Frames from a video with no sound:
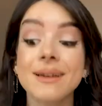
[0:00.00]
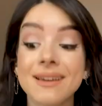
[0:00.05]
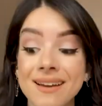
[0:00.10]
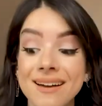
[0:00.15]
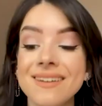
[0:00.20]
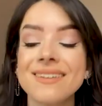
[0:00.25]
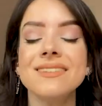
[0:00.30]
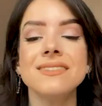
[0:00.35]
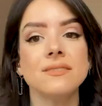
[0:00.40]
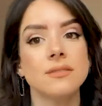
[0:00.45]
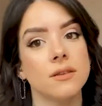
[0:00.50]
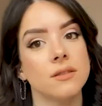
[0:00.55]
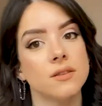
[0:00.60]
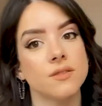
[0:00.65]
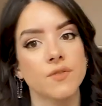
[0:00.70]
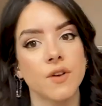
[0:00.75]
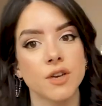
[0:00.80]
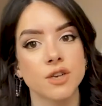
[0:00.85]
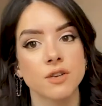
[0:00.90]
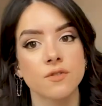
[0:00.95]
Because in this
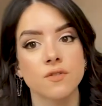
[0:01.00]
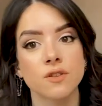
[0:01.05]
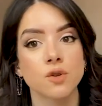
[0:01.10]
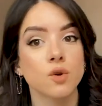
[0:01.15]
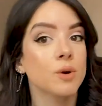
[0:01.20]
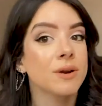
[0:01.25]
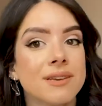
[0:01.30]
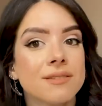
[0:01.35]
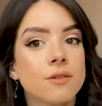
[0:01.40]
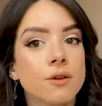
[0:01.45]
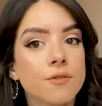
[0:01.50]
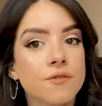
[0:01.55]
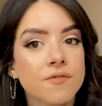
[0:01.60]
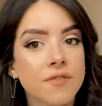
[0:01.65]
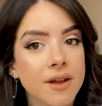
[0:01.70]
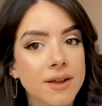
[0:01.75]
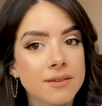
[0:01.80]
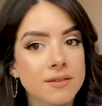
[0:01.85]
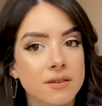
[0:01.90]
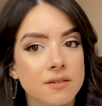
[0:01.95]
version of the story, he's not a
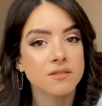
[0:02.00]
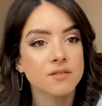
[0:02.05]
fighter.